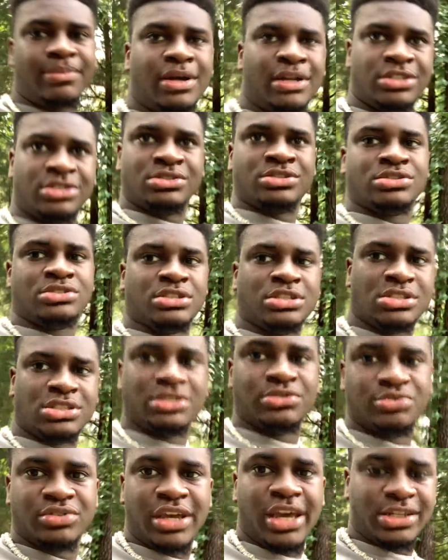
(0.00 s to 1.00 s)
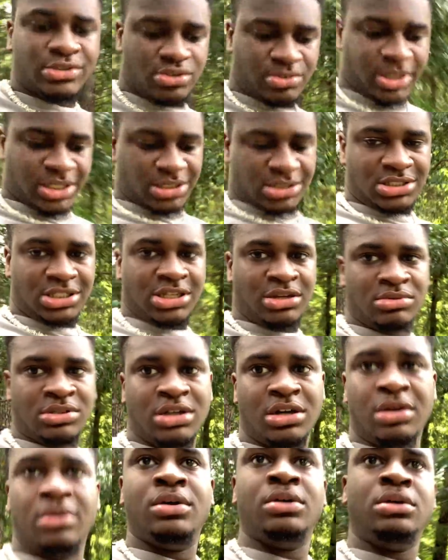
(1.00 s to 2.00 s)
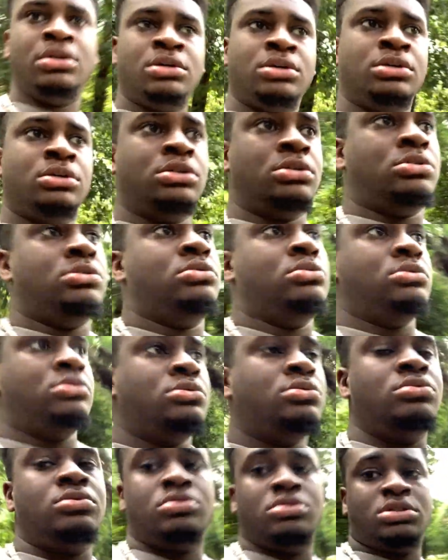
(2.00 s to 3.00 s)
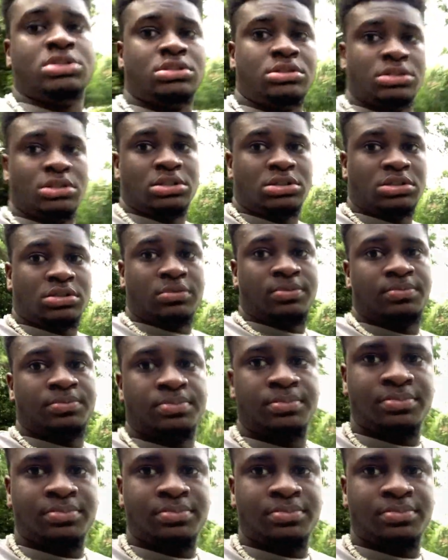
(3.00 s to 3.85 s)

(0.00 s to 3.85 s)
might just listen and react to him at the same time. You know, just to get some